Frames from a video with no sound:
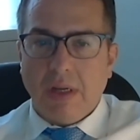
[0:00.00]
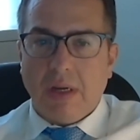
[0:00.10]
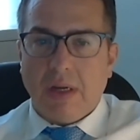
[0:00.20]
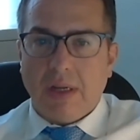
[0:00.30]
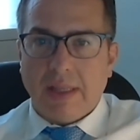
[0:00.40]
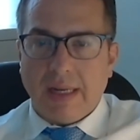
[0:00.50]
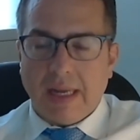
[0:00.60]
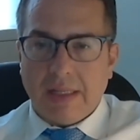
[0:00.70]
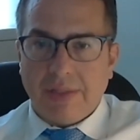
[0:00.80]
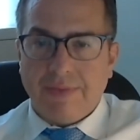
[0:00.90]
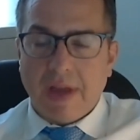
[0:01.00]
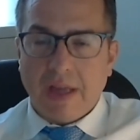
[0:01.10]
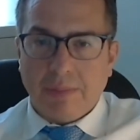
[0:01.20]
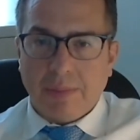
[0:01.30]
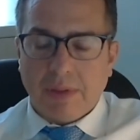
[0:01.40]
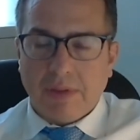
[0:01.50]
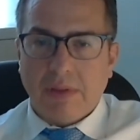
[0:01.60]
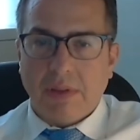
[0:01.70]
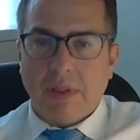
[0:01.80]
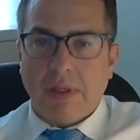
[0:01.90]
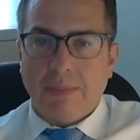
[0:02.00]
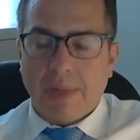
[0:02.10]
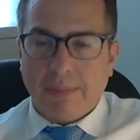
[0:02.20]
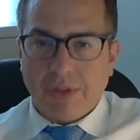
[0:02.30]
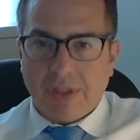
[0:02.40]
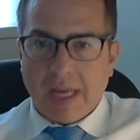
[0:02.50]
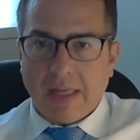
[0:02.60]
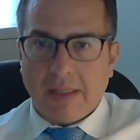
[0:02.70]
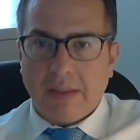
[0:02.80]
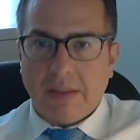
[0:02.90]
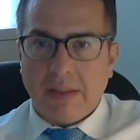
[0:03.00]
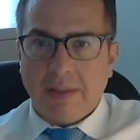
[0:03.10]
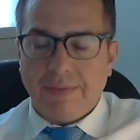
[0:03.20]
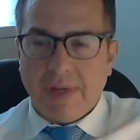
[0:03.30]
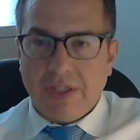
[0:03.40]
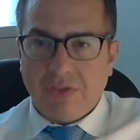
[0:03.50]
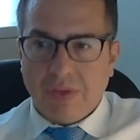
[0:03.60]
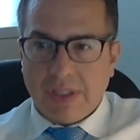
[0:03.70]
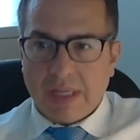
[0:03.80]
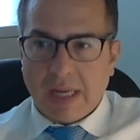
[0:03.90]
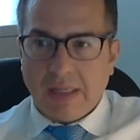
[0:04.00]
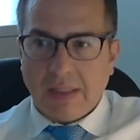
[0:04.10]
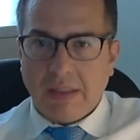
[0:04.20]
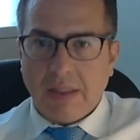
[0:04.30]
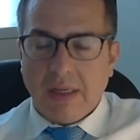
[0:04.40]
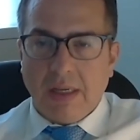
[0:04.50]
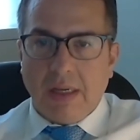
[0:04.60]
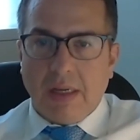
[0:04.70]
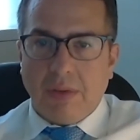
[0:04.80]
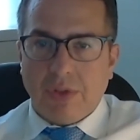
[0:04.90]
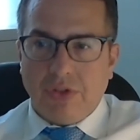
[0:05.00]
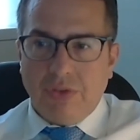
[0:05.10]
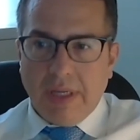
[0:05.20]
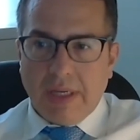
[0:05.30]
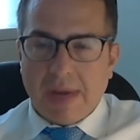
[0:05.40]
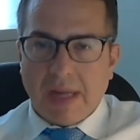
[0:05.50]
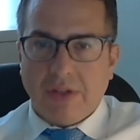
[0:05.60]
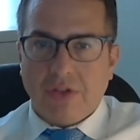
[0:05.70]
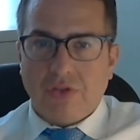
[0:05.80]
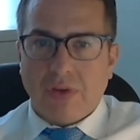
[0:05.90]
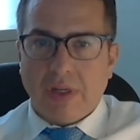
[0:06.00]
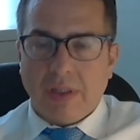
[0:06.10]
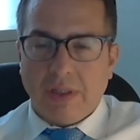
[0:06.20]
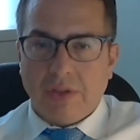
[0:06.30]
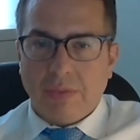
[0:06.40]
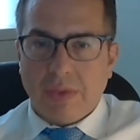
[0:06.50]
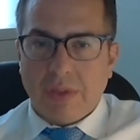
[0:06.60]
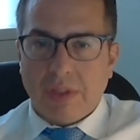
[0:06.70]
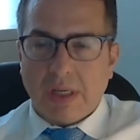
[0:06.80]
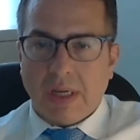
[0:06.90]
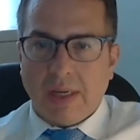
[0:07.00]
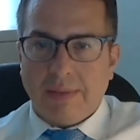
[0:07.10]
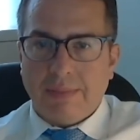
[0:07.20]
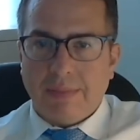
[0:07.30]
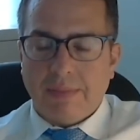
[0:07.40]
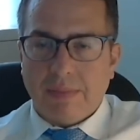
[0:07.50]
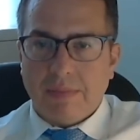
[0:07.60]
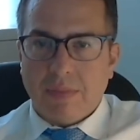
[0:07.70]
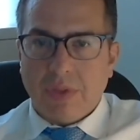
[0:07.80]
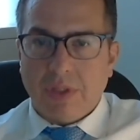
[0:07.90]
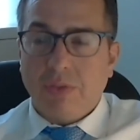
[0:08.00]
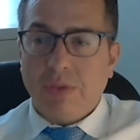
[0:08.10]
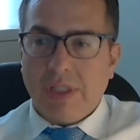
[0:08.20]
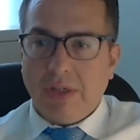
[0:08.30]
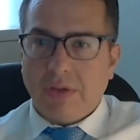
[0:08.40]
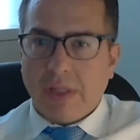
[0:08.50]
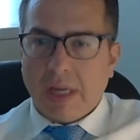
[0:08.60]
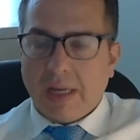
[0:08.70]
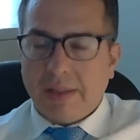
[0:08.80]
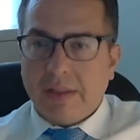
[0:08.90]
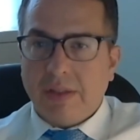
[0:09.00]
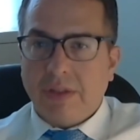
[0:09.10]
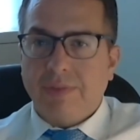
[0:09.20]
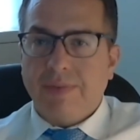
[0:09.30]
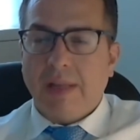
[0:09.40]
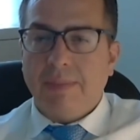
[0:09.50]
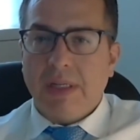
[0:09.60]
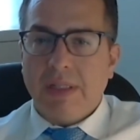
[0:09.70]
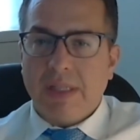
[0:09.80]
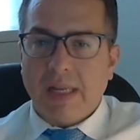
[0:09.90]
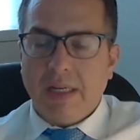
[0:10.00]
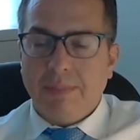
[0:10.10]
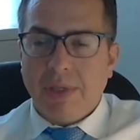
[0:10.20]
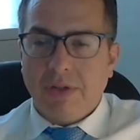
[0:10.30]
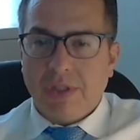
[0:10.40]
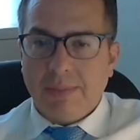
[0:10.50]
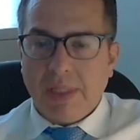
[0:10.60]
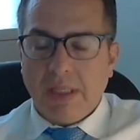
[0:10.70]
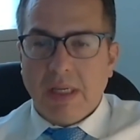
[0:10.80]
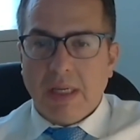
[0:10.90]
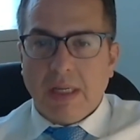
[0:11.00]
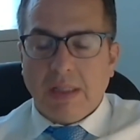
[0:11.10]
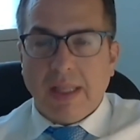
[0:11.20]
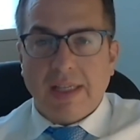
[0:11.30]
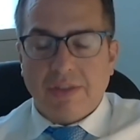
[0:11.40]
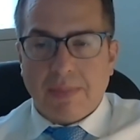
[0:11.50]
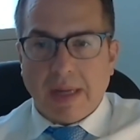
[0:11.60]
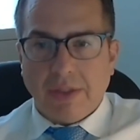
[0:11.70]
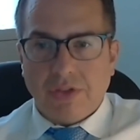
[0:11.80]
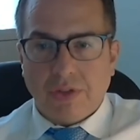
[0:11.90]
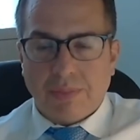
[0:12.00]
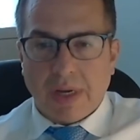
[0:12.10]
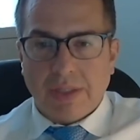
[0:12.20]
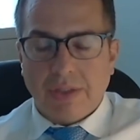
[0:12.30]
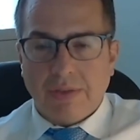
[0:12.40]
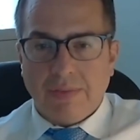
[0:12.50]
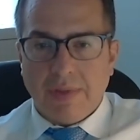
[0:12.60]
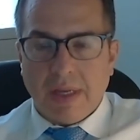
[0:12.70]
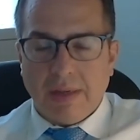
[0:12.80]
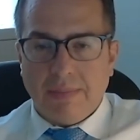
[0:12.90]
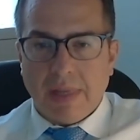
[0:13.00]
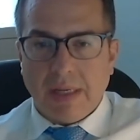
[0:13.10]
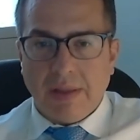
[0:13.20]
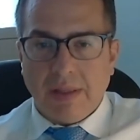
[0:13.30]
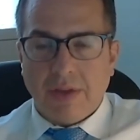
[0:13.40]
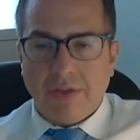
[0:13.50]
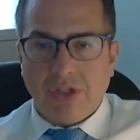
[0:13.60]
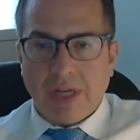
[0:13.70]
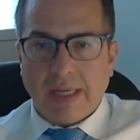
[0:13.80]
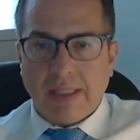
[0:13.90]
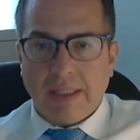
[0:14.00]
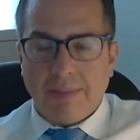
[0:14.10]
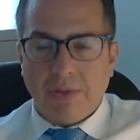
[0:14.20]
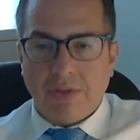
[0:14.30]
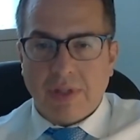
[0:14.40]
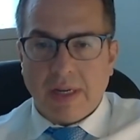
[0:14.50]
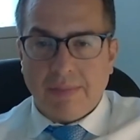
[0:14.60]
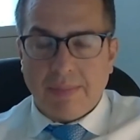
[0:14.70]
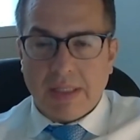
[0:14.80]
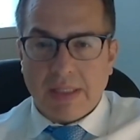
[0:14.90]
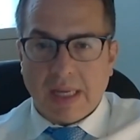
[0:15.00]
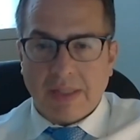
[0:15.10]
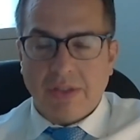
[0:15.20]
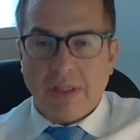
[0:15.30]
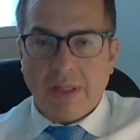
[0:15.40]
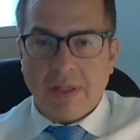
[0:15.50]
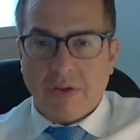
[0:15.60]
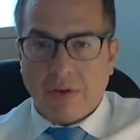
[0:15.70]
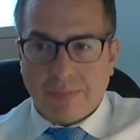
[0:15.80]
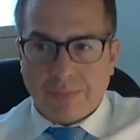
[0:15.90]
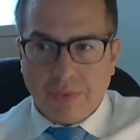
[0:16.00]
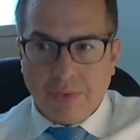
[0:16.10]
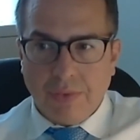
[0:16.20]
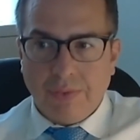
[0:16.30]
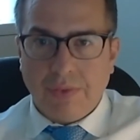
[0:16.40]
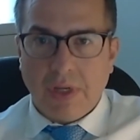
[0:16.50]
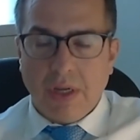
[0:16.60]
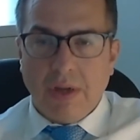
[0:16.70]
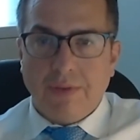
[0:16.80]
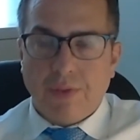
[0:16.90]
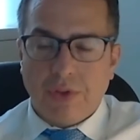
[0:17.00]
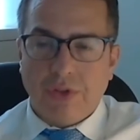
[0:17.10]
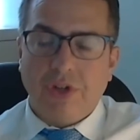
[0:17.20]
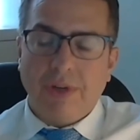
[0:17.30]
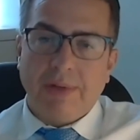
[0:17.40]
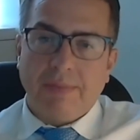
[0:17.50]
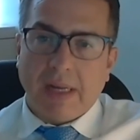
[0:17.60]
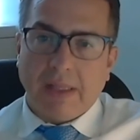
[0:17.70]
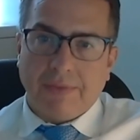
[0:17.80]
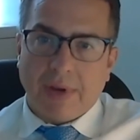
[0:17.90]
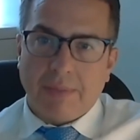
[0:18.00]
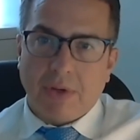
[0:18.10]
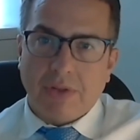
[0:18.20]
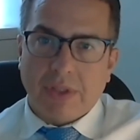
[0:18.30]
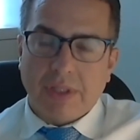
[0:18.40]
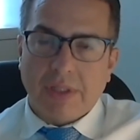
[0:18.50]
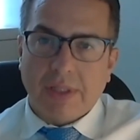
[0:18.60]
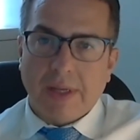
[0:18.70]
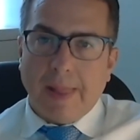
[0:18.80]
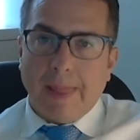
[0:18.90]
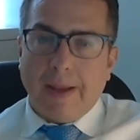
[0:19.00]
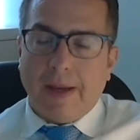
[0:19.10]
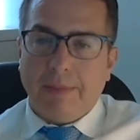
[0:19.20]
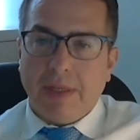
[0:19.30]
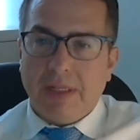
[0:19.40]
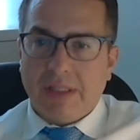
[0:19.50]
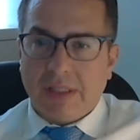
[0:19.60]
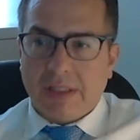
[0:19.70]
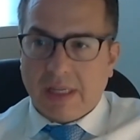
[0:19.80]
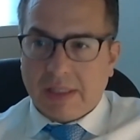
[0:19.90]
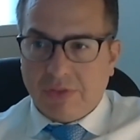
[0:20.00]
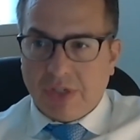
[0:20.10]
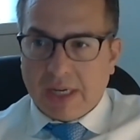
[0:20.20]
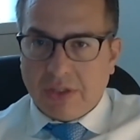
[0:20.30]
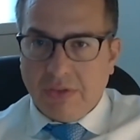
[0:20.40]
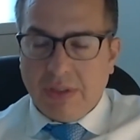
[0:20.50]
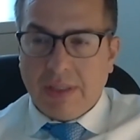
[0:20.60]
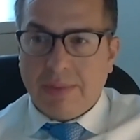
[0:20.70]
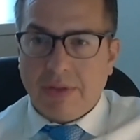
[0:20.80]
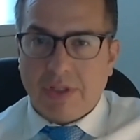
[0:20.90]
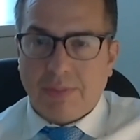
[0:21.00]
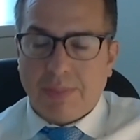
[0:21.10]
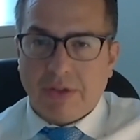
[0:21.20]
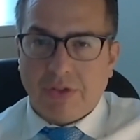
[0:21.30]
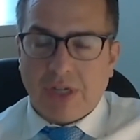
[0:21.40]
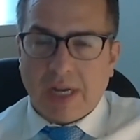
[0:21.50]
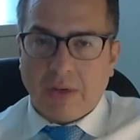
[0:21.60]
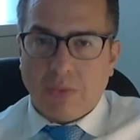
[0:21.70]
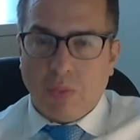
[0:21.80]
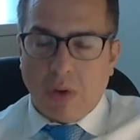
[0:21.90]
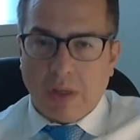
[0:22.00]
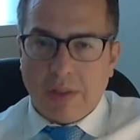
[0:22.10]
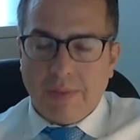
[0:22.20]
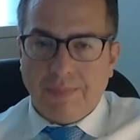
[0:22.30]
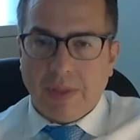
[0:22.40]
uh, that has available uh, published data in the phase three setting. what's unique about this drug, and this was um, this was seen early on in the clinical development, is that it appears to be less myelosuppressive than many of the other JAK inhibitors that have been tested and are approved for the treatment of myelofibrosis. Um, it is a selective JAK2 inhibitor. It spares JAK1.